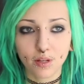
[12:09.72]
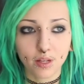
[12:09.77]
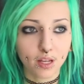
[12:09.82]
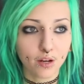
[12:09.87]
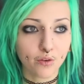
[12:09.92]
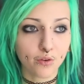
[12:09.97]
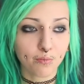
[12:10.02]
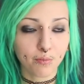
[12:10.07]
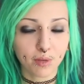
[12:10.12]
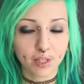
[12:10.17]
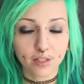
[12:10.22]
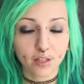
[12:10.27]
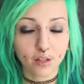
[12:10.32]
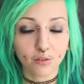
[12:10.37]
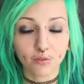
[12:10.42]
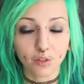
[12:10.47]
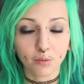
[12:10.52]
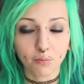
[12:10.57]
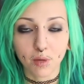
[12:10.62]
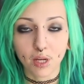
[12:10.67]
hear it
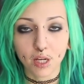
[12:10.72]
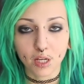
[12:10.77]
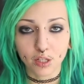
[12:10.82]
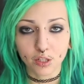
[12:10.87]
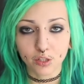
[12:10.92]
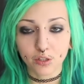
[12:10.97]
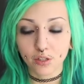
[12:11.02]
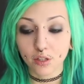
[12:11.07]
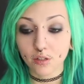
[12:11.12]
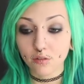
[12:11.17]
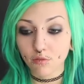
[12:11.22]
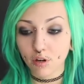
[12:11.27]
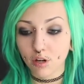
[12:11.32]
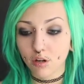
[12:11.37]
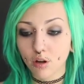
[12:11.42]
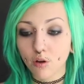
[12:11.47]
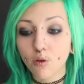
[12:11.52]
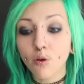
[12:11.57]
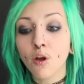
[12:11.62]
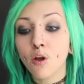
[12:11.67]
myself that my English sucks right
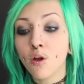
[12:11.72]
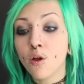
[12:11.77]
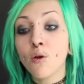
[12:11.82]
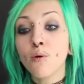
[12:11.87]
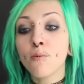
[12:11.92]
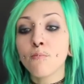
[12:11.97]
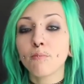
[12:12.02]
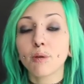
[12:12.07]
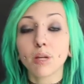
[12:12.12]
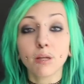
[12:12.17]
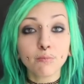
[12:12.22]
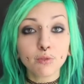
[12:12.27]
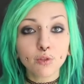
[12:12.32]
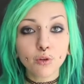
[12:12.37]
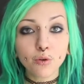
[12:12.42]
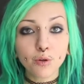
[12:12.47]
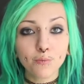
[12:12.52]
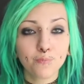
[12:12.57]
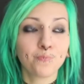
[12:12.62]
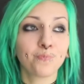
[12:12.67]
now, but I'm
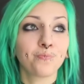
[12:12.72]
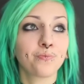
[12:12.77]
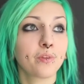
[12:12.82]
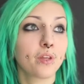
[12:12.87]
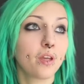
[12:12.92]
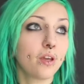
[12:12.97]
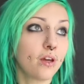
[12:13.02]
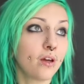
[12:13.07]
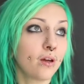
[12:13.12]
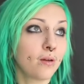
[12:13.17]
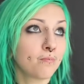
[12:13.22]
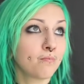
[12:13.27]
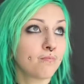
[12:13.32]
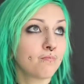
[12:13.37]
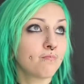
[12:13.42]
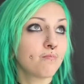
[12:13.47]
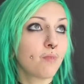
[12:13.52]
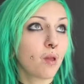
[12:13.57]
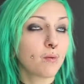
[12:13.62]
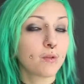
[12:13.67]
sorry.
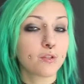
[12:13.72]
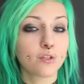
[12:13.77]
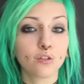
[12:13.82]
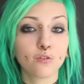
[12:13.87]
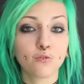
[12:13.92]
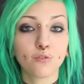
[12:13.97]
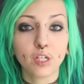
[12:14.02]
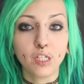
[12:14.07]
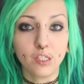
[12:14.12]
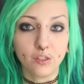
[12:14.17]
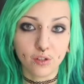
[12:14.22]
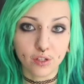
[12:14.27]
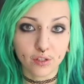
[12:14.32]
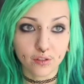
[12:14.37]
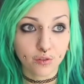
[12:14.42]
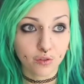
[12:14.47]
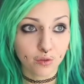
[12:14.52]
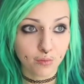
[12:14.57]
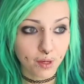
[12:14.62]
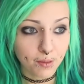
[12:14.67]
Maybe it's just funny to
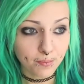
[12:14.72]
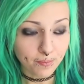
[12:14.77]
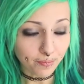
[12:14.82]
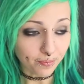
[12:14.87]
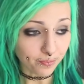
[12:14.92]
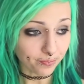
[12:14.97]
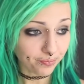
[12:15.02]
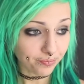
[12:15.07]
listen to me.